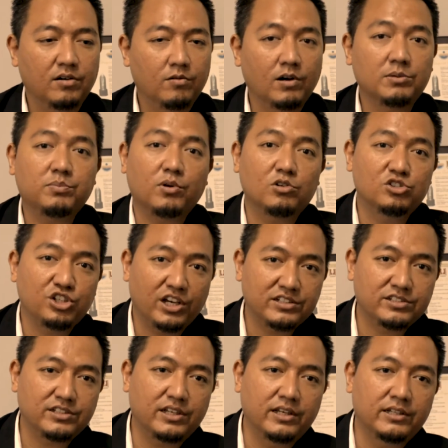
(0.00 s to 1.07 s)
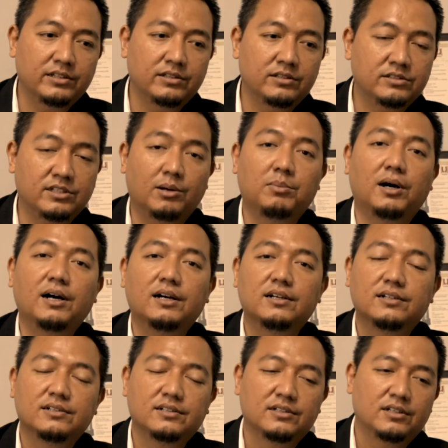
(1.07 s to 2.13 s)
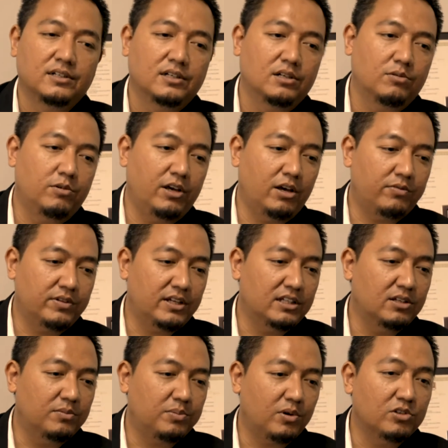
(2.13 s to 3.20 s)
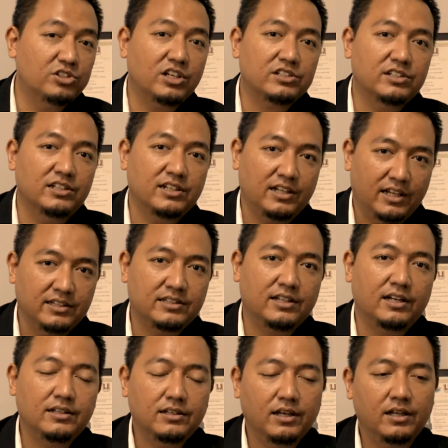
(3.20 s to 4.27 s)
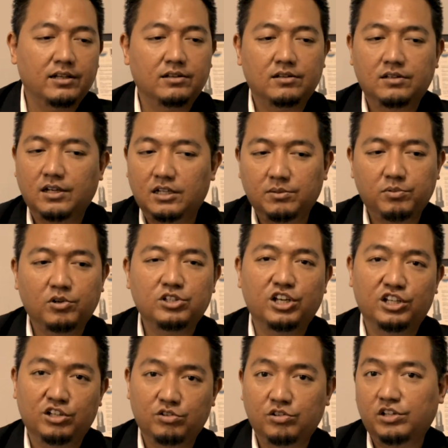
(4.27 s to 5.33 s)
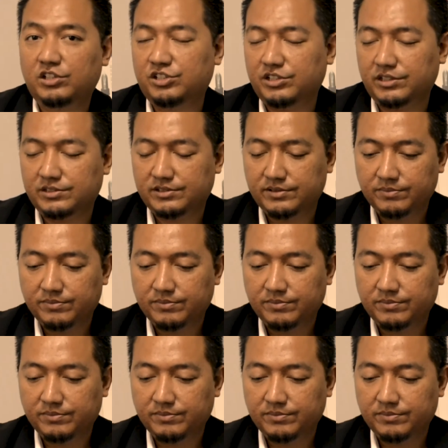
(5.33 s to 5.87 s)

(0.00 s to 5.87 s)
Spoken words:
one project in Sabah. We have another project in Kelantan, and the other project in Indonesia.